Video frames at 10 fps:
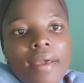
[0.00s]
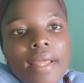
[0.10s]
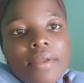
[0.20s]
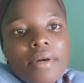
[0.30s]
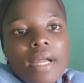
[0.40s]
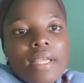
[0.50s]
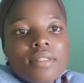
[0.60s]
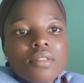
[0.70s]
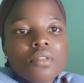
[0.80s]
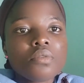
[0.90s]
Hello
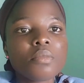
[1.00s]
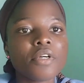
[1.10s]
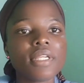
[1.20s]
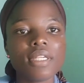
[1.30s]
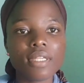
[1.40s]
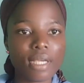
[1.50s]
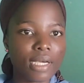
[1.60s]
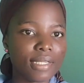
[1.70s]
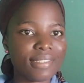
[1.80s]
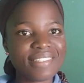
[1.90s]
guys, good morning
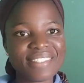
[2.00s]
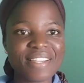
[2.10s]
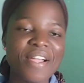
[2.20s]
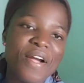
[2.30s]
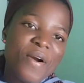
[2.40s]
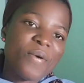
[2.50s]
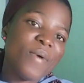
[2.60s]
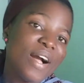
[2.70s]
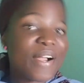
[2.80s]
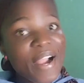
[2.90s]
and
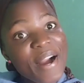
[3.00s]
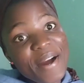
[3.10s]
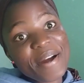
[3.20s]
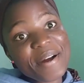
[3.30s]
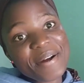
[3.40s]
welcome.